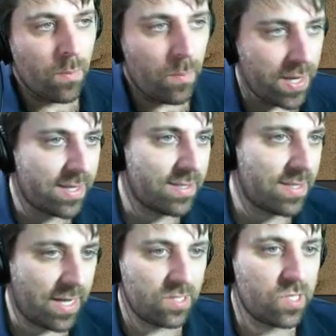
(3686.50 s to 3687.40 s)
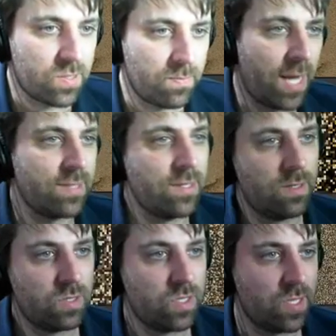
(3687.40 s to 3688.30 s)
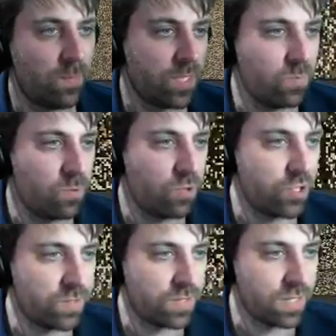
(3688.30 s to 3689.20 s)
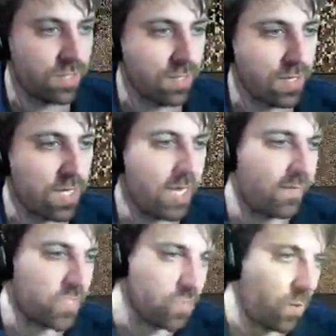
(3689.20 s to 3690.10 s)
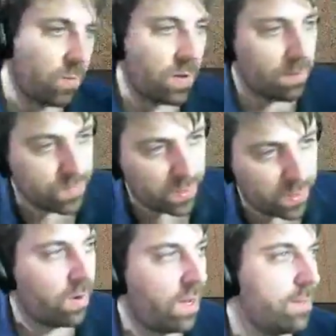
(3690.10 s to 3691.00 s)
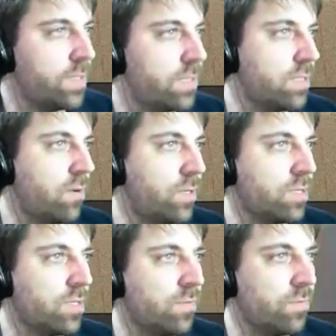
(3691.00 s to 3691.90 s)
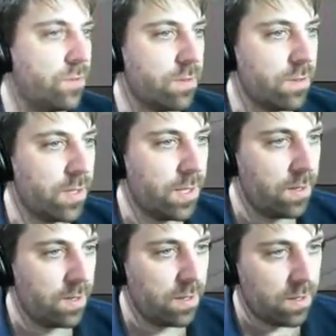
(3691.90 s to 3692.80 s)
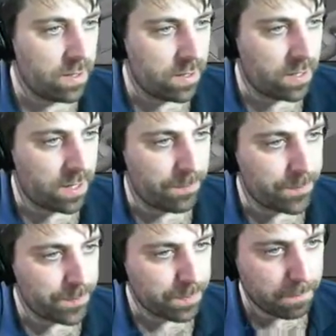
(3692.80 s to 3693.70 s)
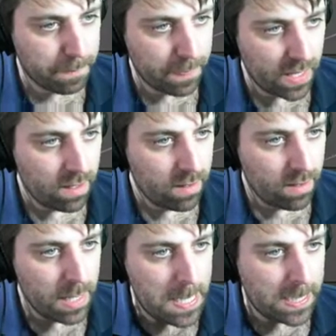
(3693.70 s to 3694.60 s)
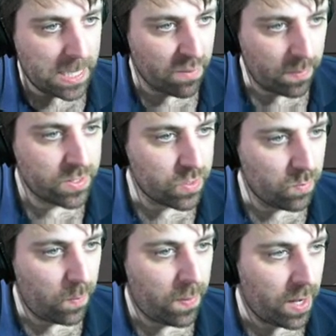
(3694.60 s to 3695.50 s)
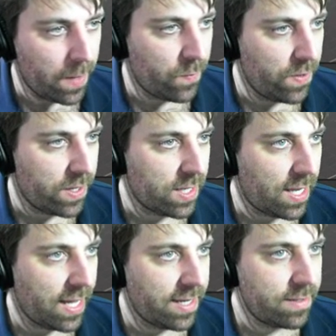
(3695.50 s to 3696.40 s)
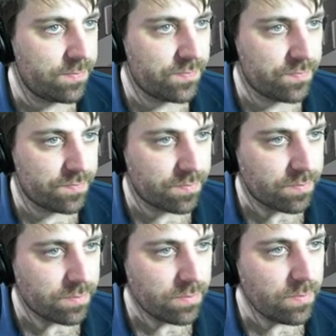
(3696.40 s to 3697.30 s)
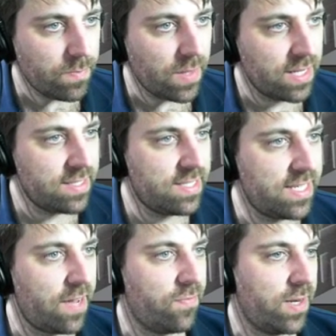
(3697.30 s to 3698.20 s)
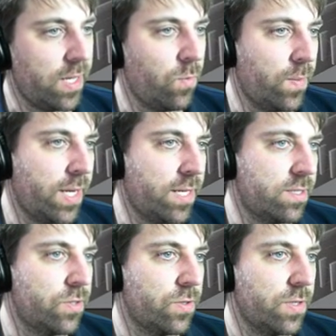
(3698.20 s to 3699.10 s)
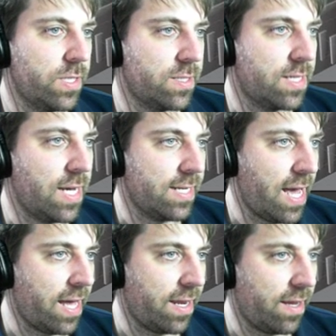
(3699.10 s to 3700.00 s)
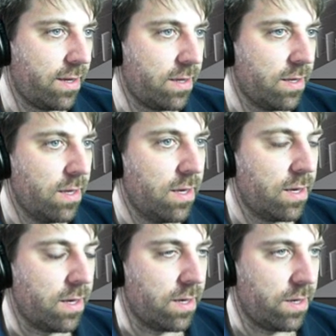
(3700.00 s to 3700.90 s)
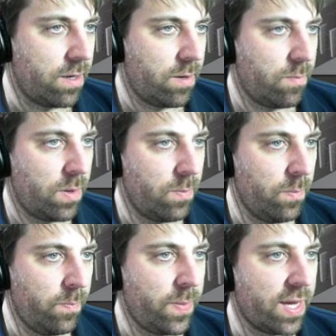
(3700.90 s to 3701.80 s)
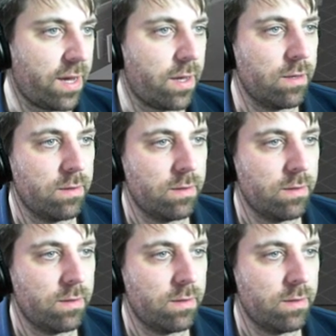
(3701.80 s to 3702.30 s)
but you can see it just makes it so much more juicier having small pipes, big pipes, and so on and so forth. All right. I'll probably do more pipe work later. Definitely what we need to do is start adding um, bigger.